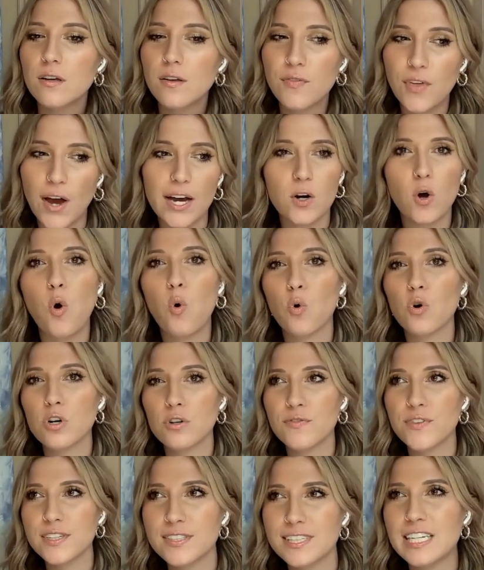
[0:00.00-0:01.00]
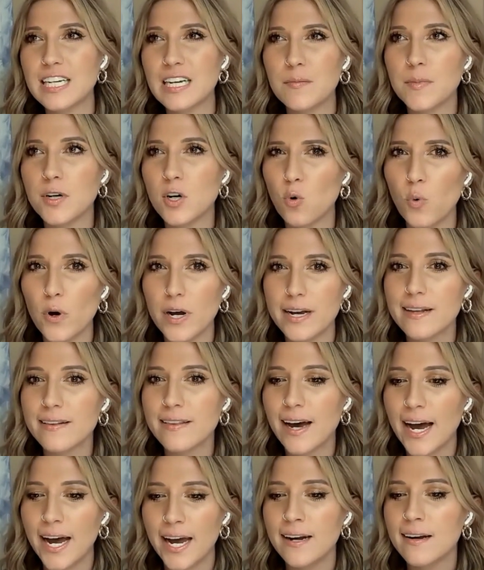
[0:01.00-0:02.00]
that core team in a way
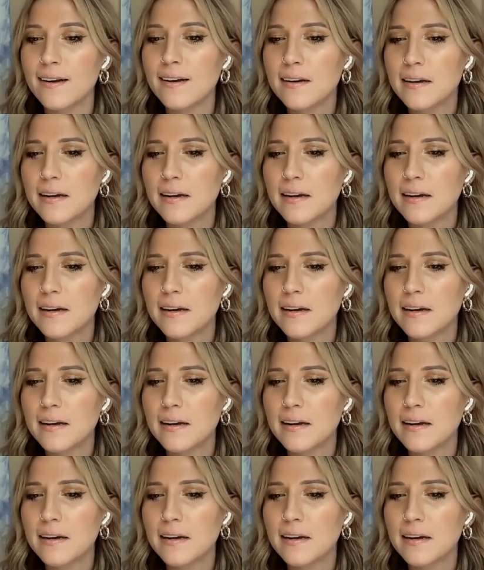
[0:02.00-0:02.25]
that